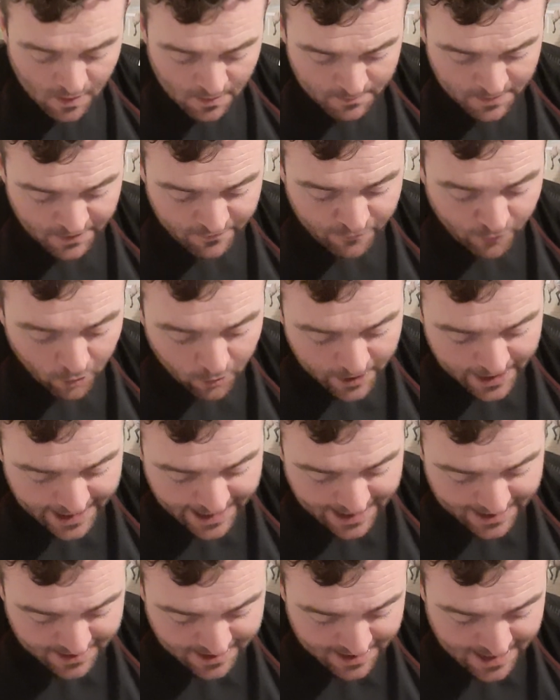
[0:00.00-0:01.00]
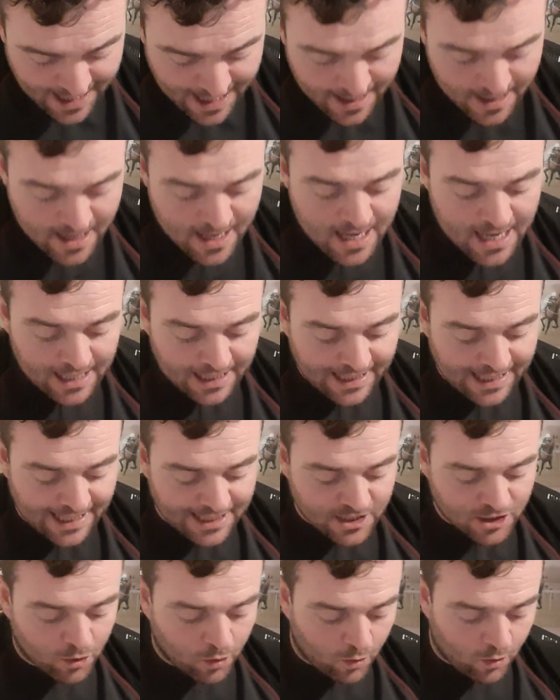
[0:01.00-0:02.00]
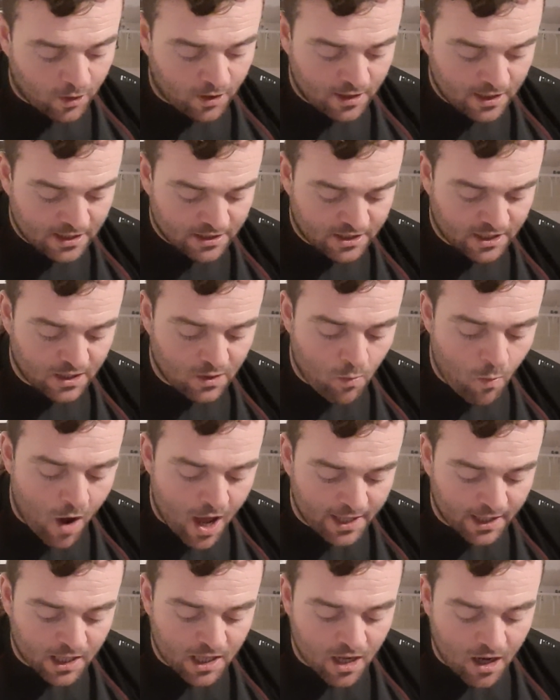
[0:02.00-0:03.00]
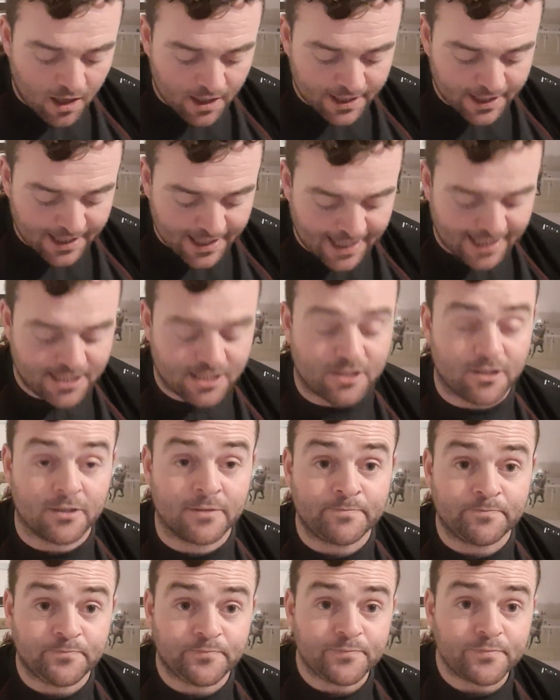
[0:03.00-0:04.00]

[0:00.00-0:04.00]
Before I get to that, let's go to the 1 o'clock in Leicester.